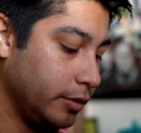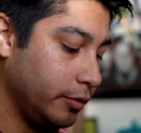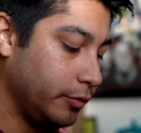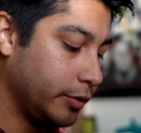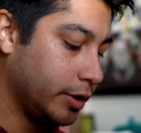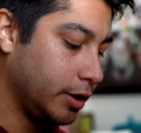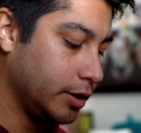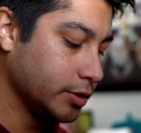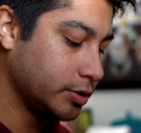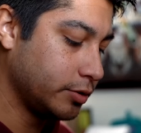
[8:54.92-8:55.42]

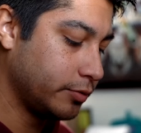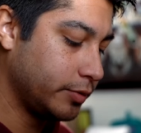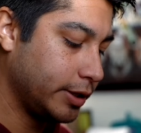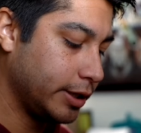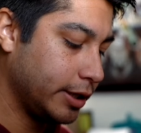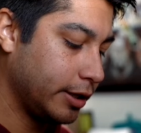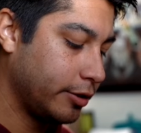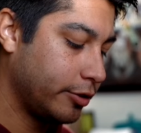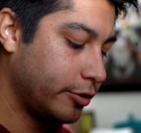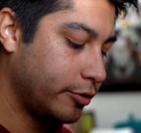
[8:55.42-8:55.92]
We're also
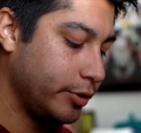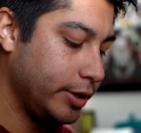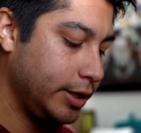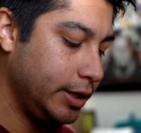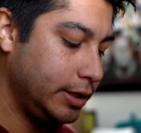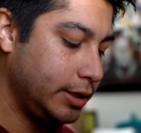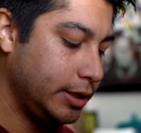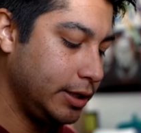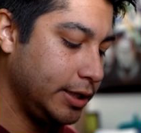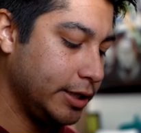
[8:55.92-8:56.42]
running 3
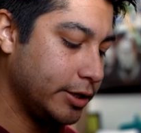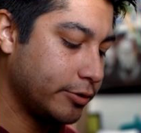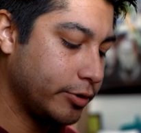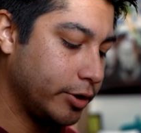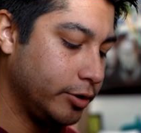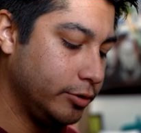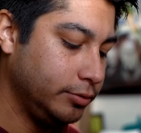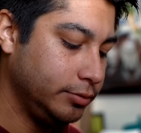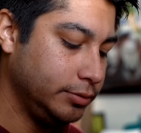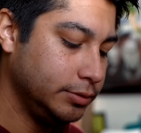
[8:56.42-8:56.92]
DD
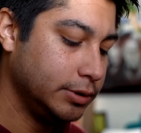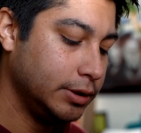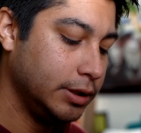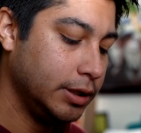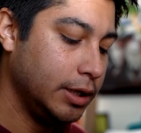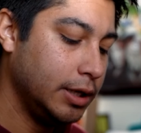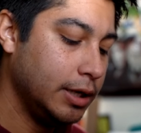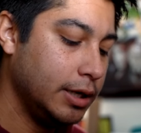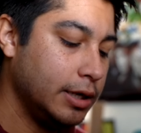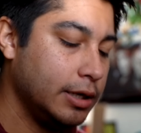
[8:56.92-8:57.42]
Crow.
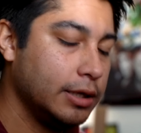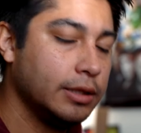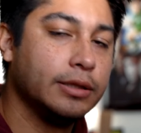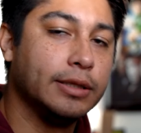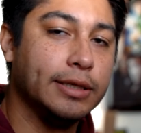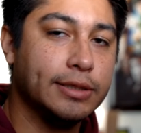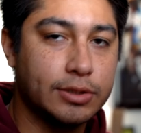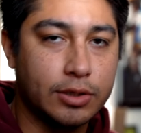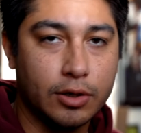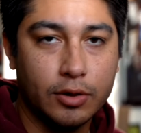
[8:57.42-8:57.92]

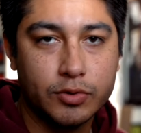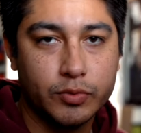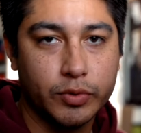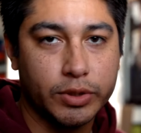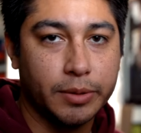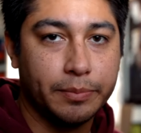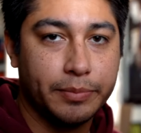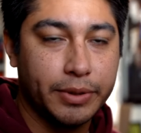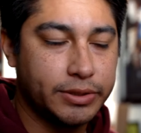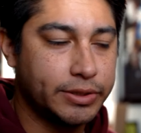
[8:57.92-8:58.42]
This goes with
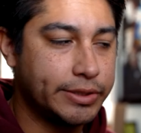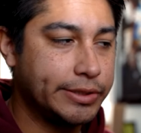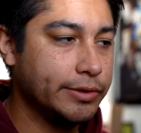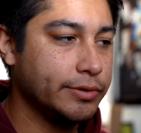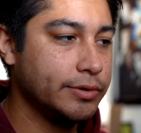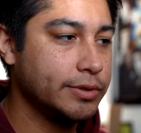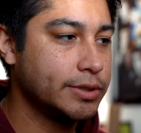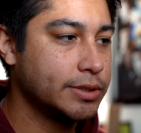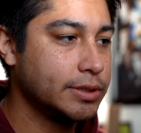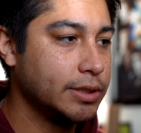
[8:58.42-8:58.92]
the
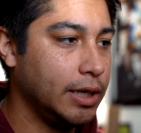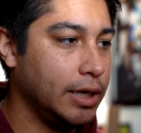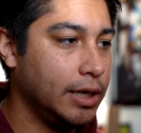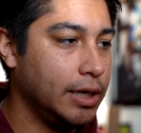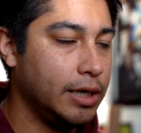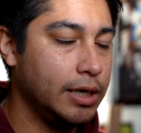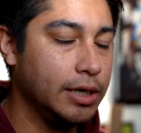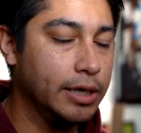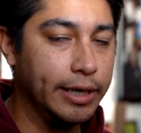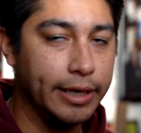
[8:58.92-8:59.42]
Bestials.
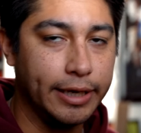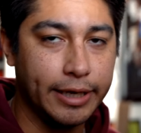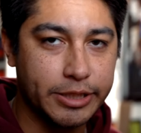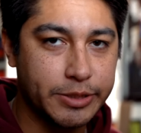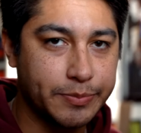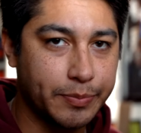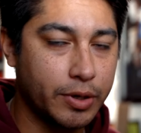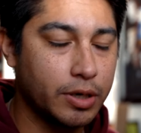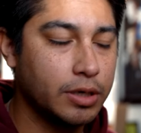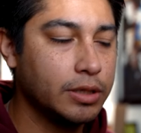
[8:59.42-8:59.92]
It
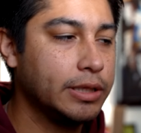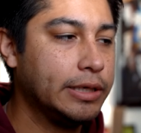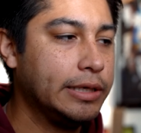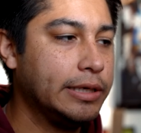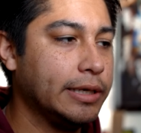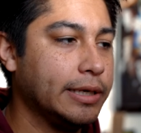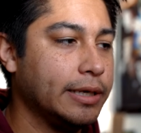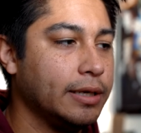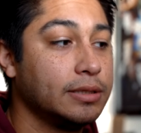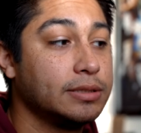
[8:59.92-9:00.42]
hits Pearly,
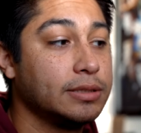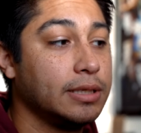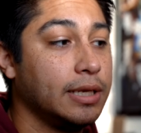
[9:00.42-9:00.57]
it hits